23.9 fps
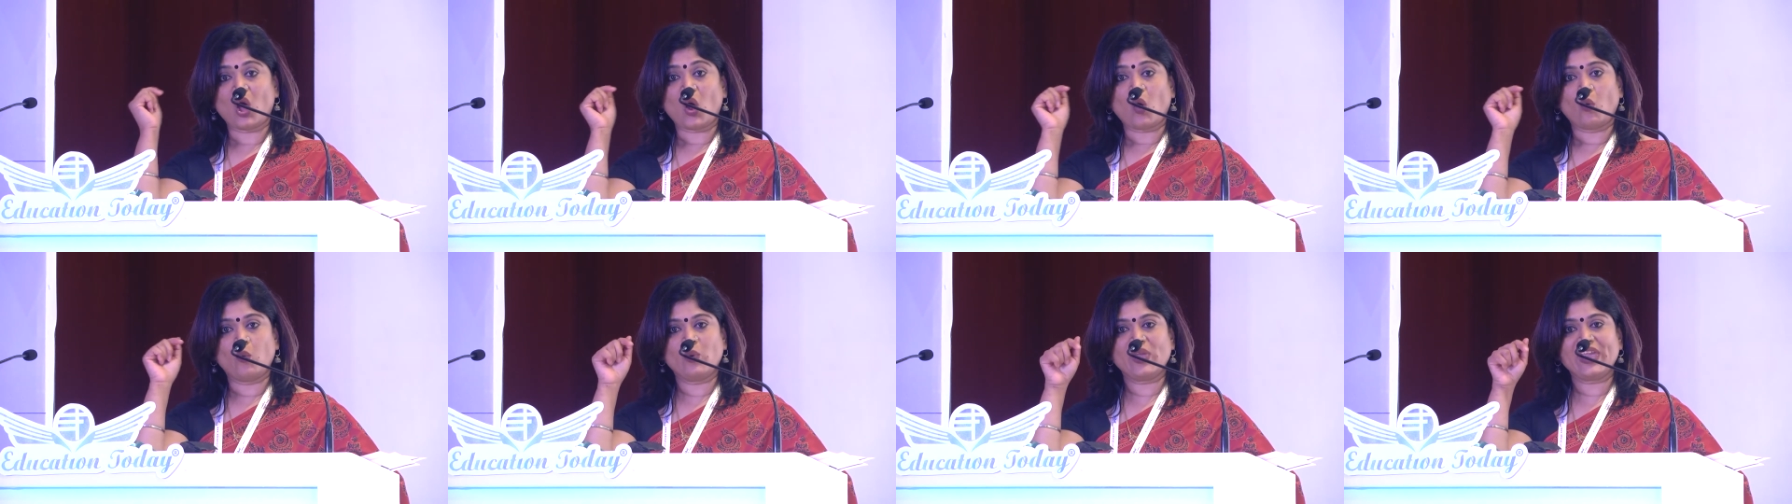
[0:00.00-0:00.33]

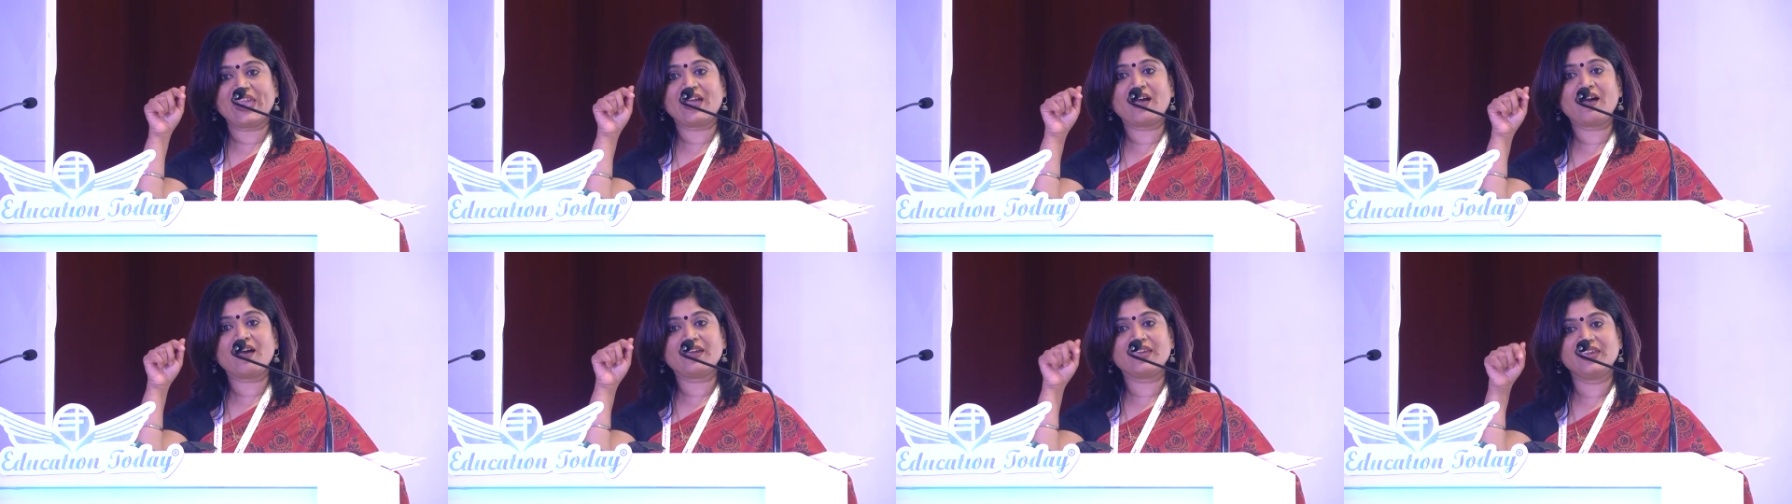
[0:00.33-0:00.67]
We
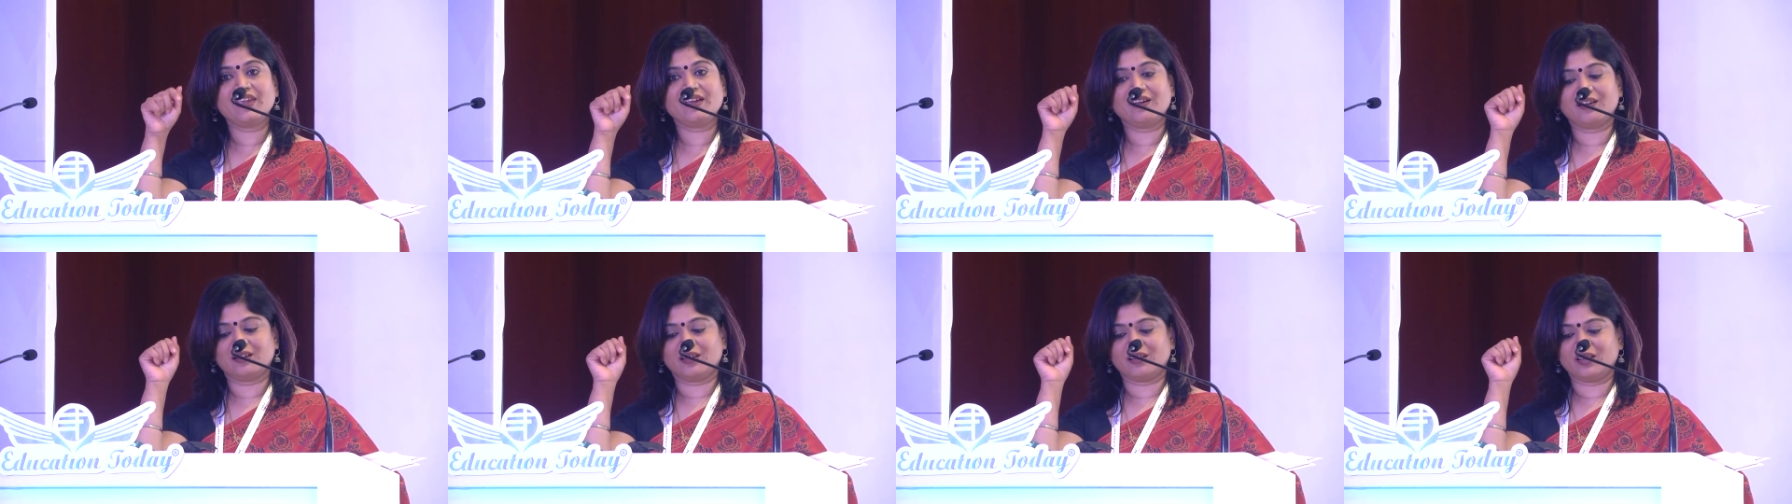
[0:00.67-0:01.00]
are
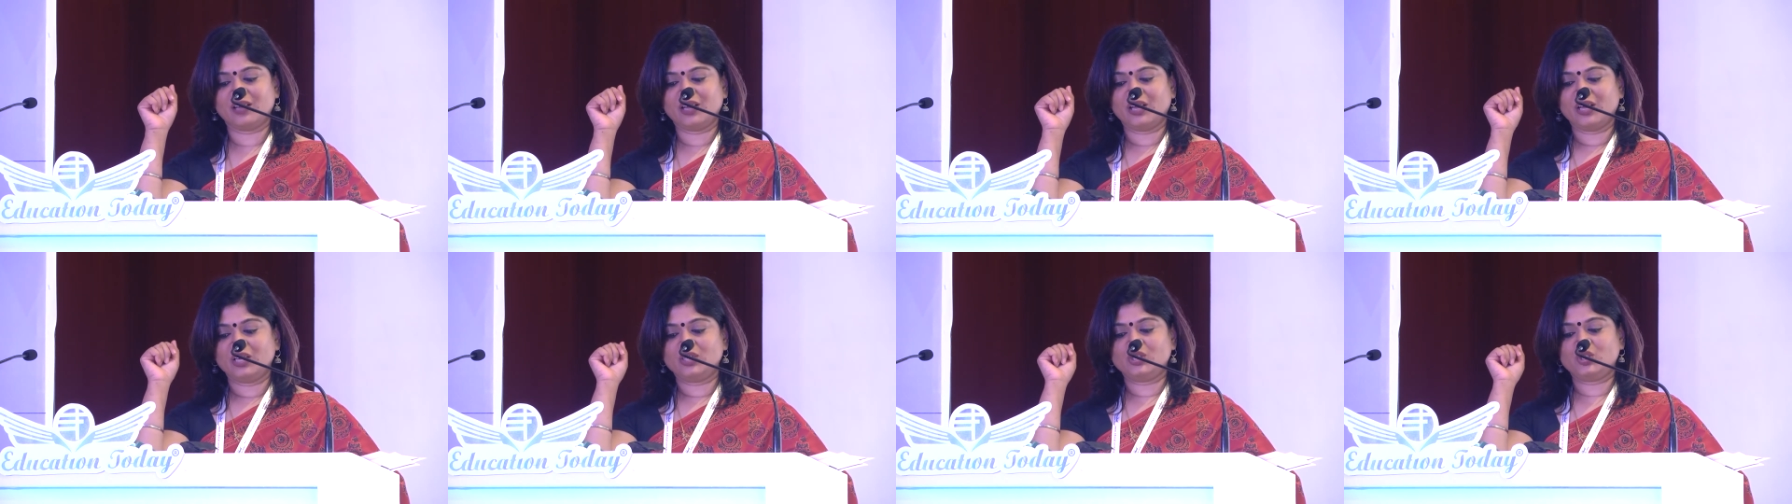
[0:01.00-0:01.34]
here
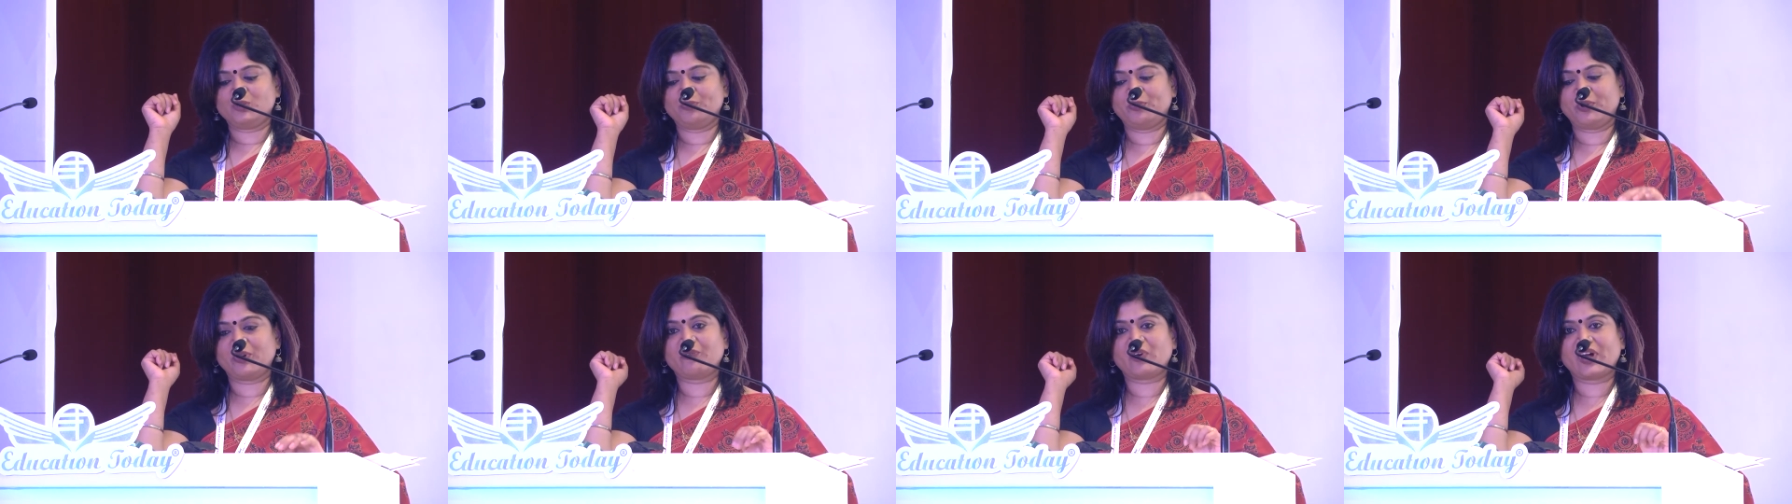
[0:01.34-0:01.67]

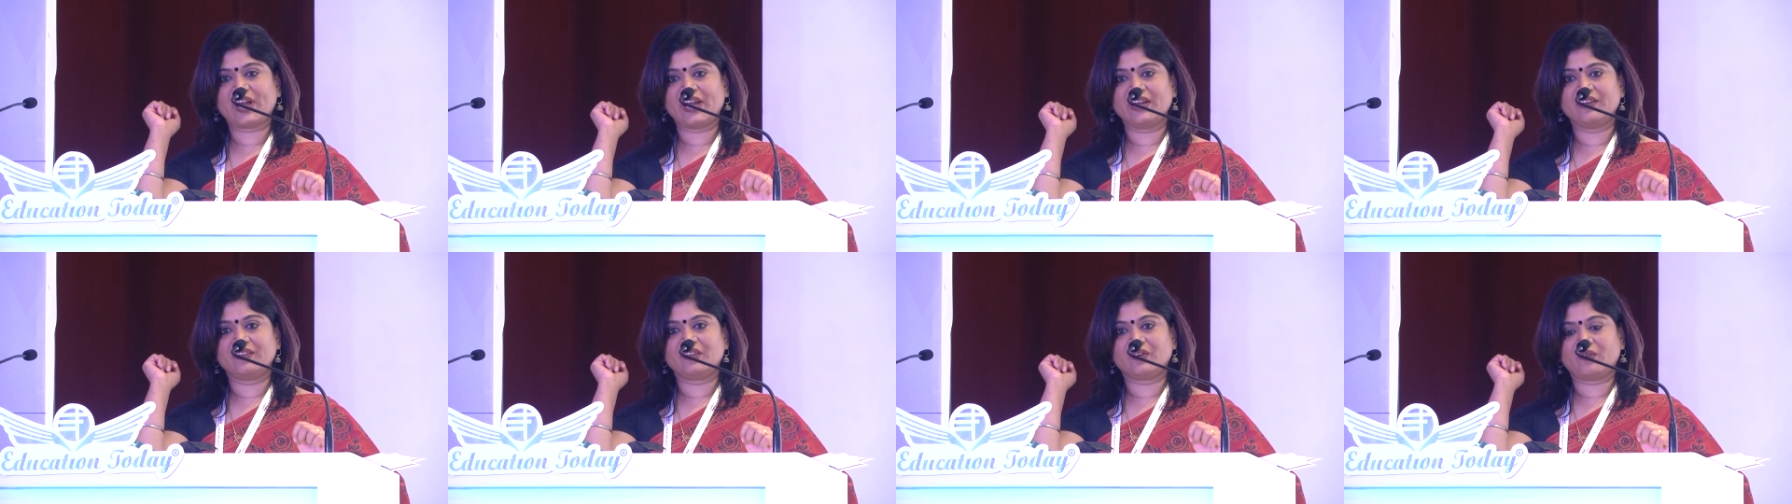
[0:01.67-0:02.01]
to
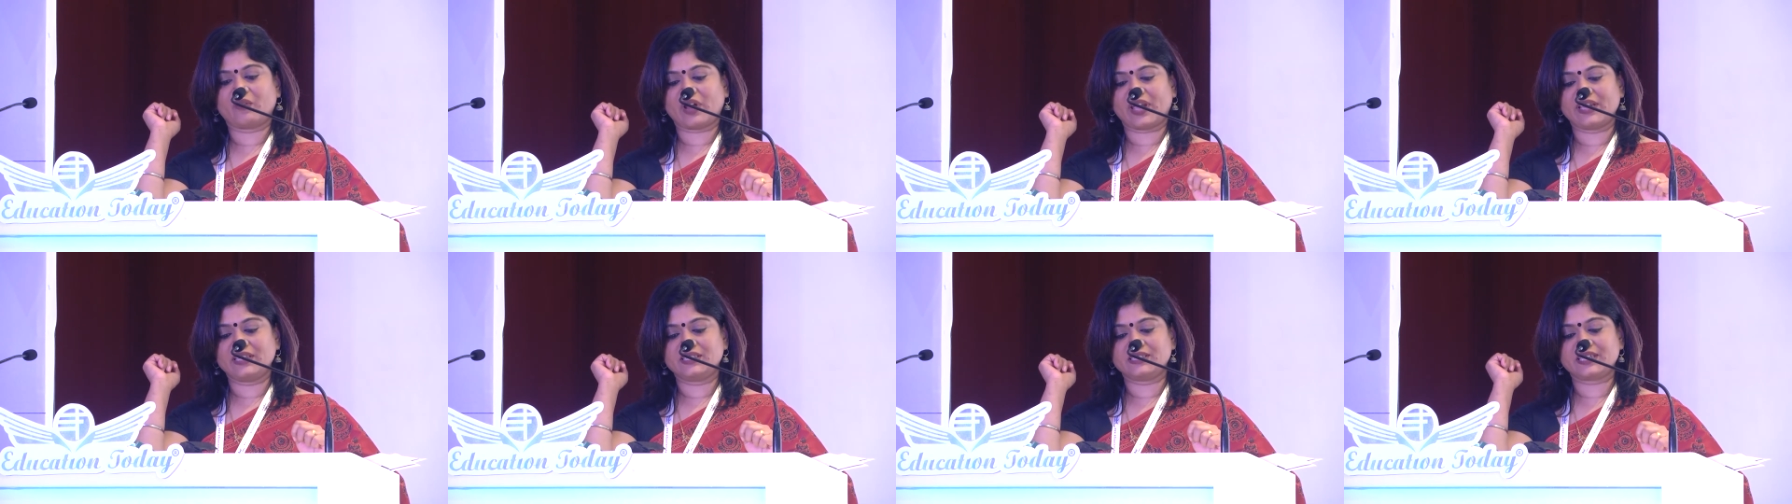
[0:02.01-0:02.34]
provide the
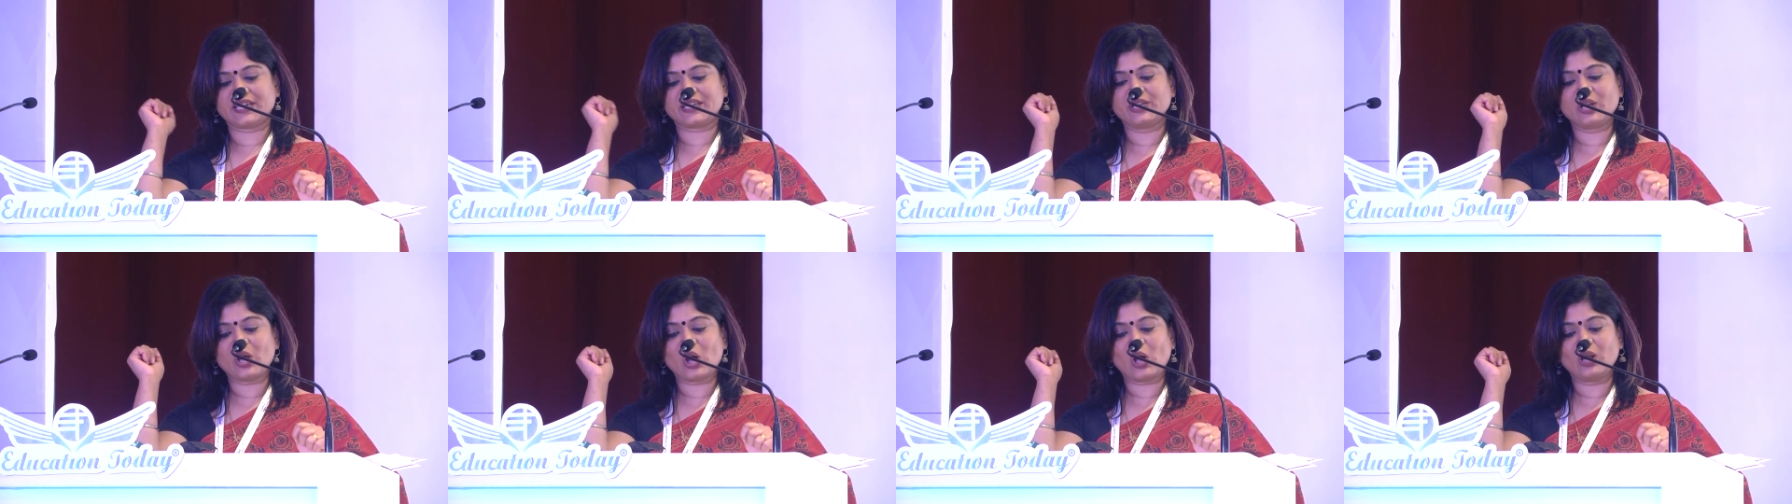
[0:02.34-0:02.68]
right
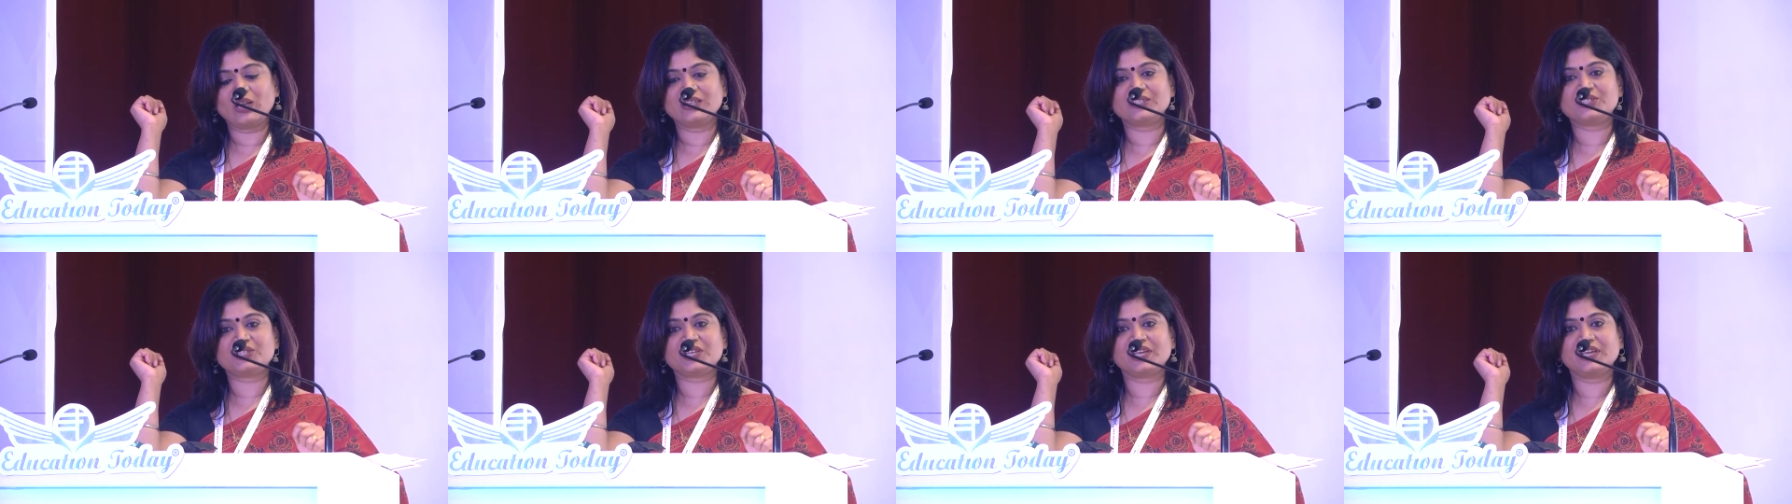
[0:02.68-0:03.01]

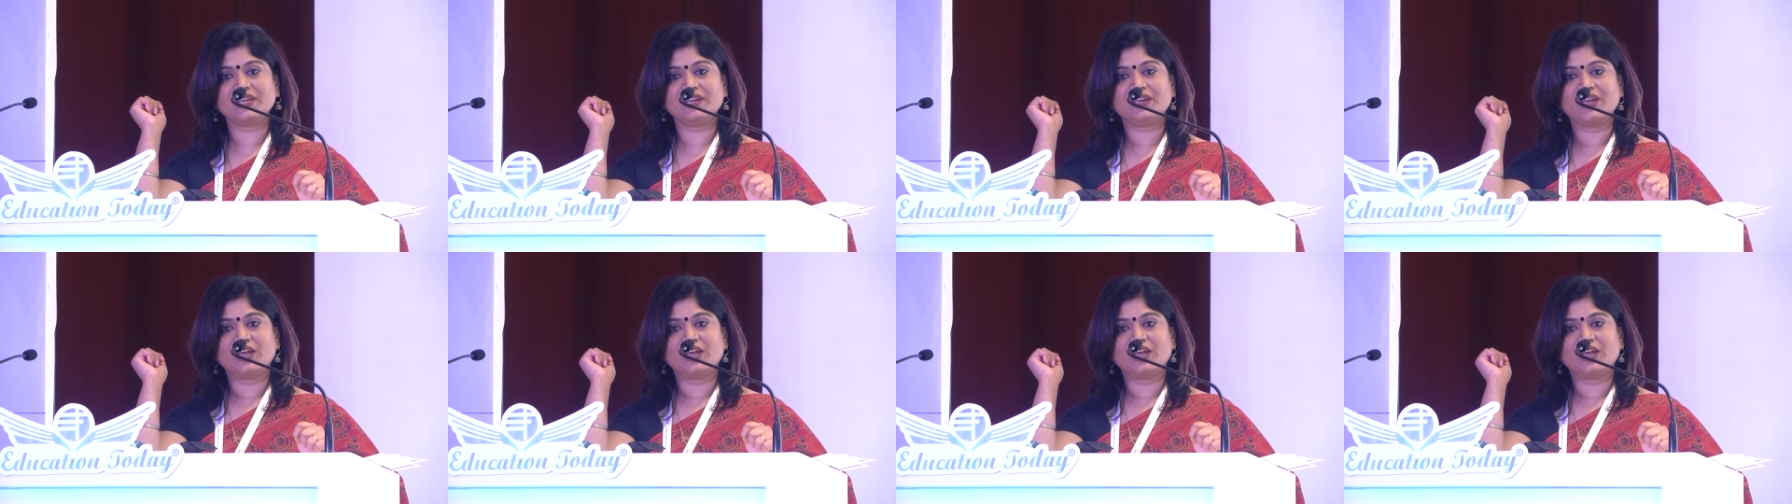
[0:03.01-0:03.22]
technology